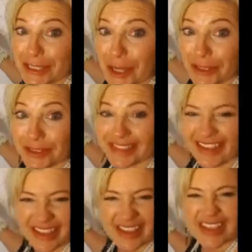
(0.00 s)
$10.
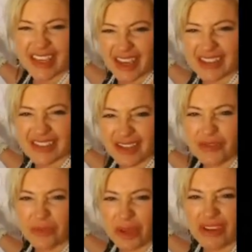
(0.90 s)
Kind of
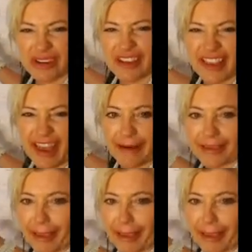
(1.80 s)
sound familiar? Yeah,